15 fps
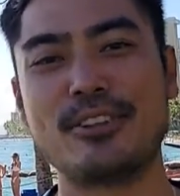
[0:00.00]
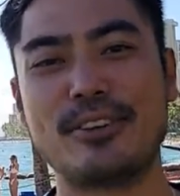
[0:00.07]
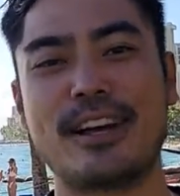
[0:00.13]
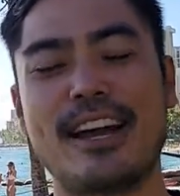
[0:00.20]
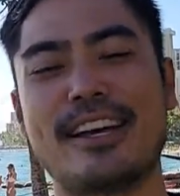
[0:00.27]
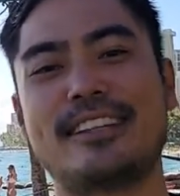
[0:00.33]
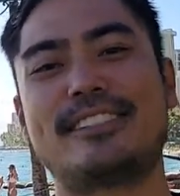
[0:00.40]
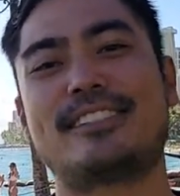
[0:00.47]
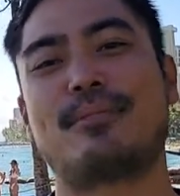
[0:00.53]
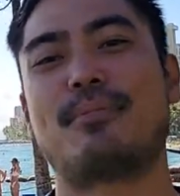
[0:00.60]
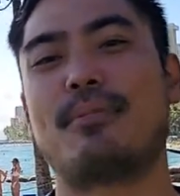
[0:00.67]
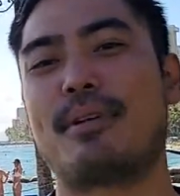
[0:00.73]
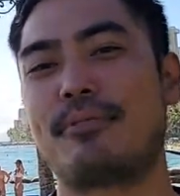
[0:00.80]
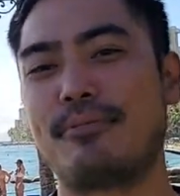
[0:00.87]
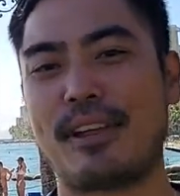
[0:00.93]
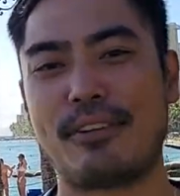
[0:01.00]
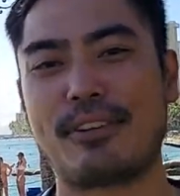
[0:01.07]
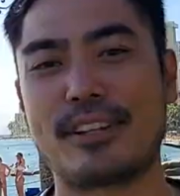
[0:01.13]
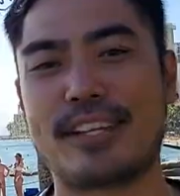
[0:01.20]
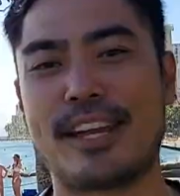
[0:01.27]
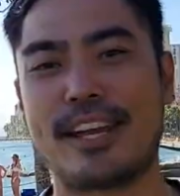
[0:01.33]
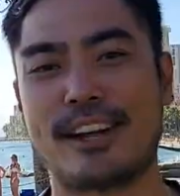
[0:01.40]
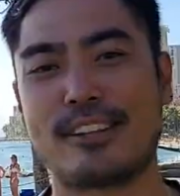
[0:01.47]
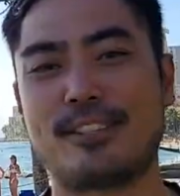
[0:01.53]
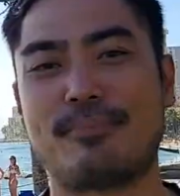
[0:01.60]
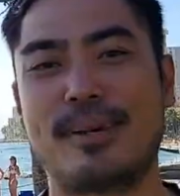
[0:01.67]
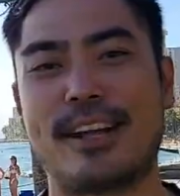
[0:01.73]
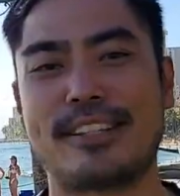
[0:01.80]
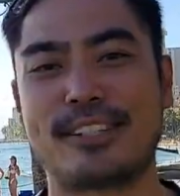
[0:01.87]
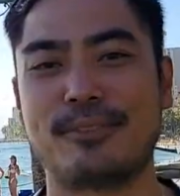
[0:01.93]
you guys some of my favorite takeout
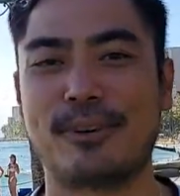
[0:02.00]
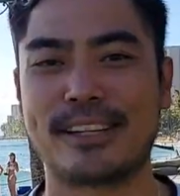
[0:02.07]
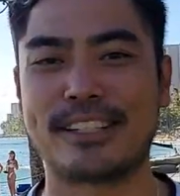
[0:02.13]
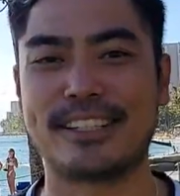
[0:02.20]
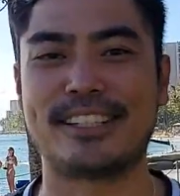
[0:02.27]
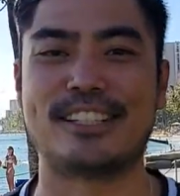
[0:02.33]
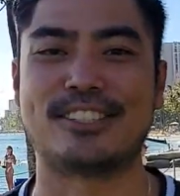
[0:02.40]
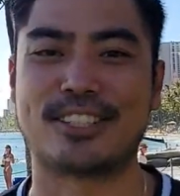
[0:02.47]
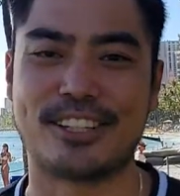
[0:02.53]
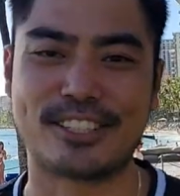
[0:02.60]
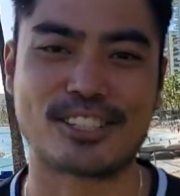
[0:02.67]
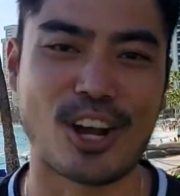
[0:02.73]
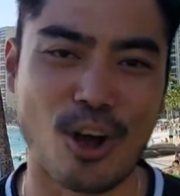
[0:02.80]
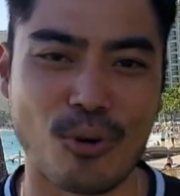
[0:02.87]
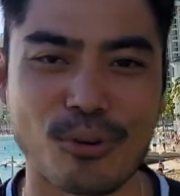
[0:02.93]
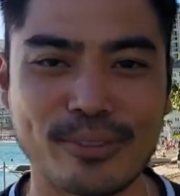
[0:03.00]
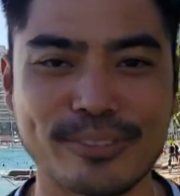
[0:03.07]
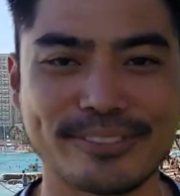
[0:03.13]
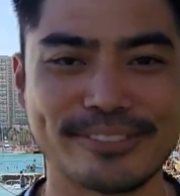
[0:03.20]
spots in Waikiki. So let's go!